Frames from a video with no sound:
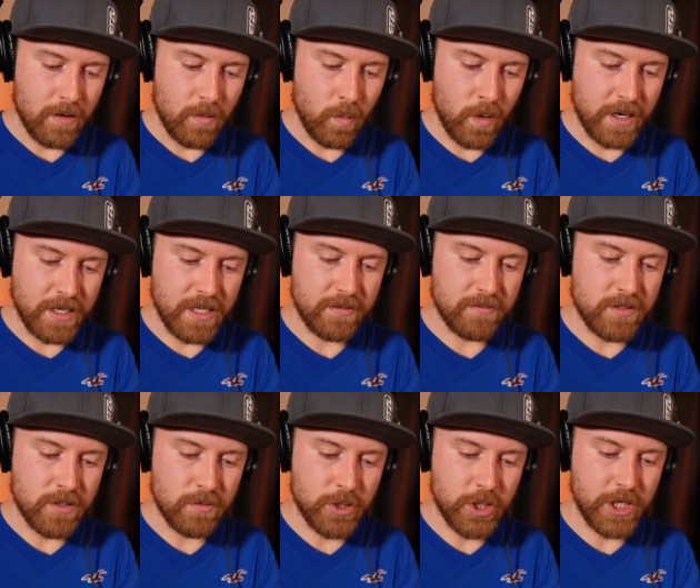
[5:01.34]
what
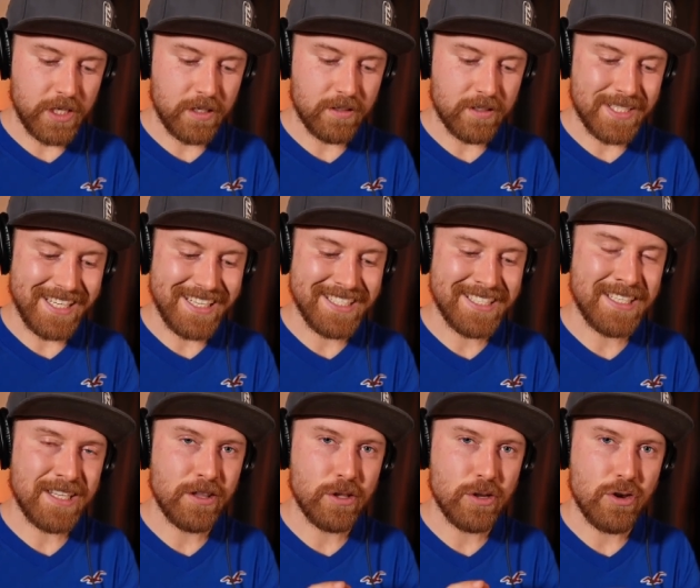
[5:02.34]
gives you chills
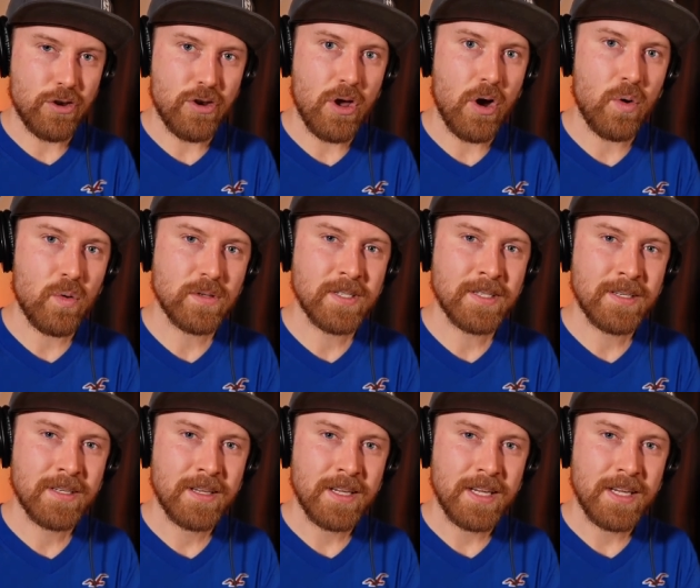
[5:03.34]
isn't the note,